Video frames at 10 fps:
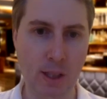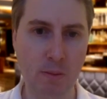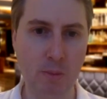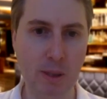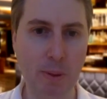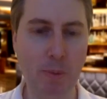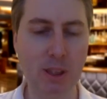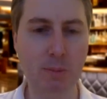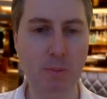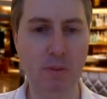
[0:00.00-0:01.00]
Will it be
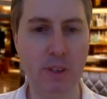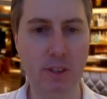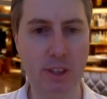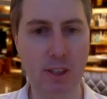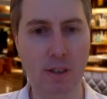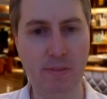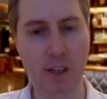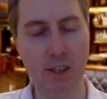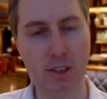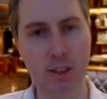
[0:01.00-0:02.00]
possible for you to start
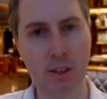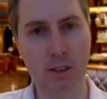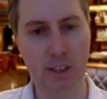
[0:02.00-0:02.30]
fast